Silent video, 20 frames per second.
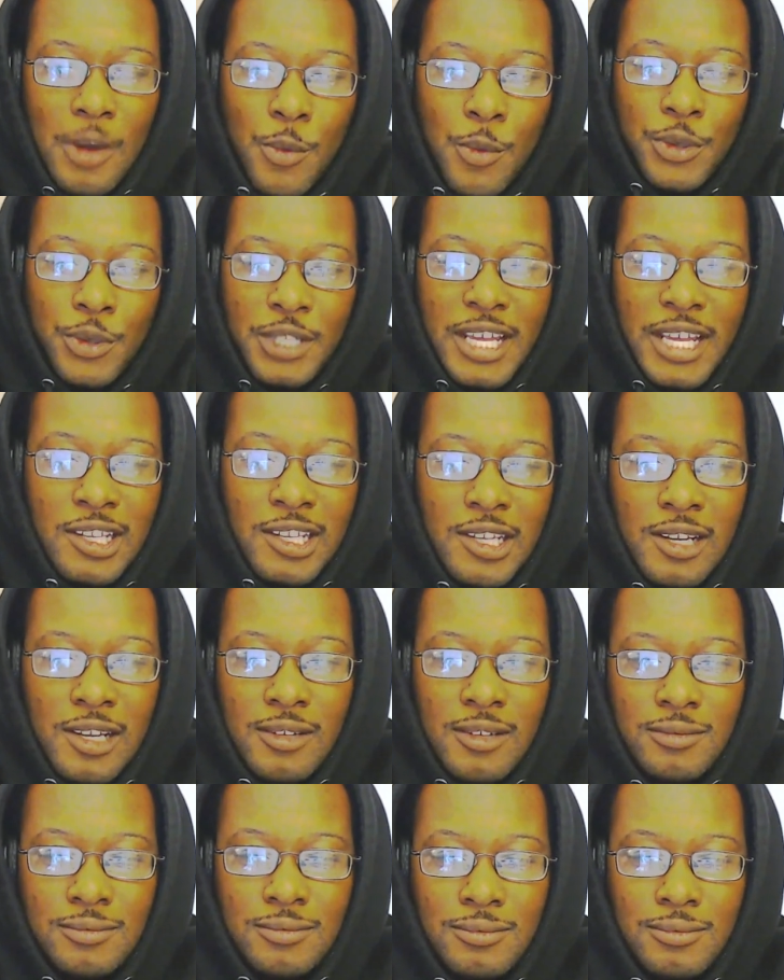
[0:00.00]
I want that
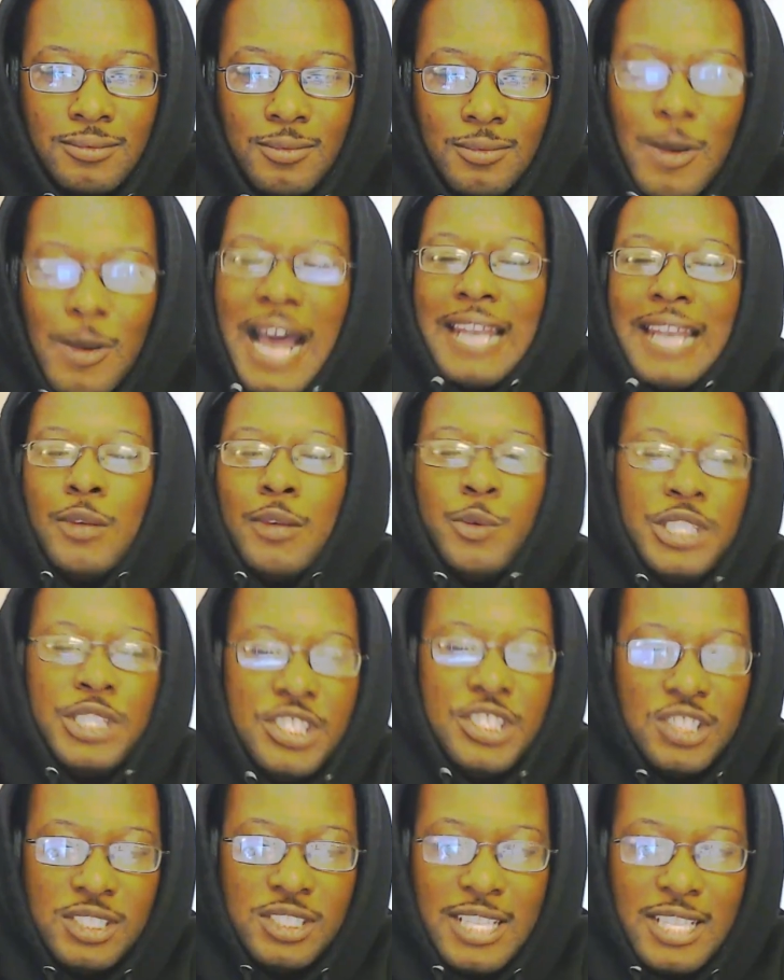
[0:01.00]
love.
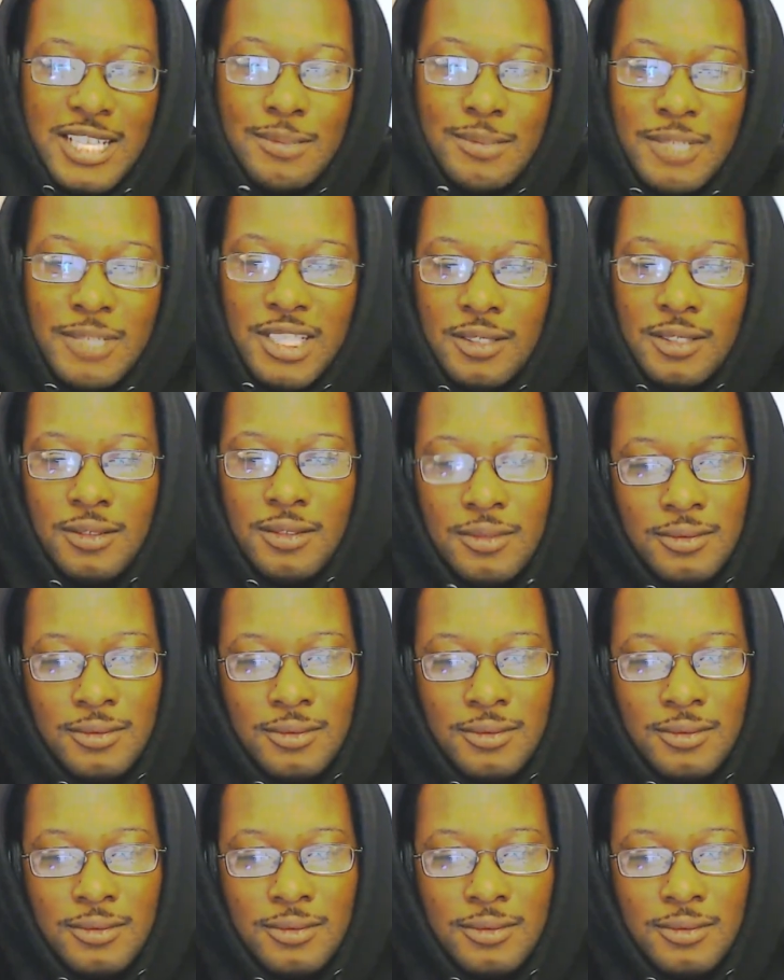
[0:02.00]
Waluigi, that's me.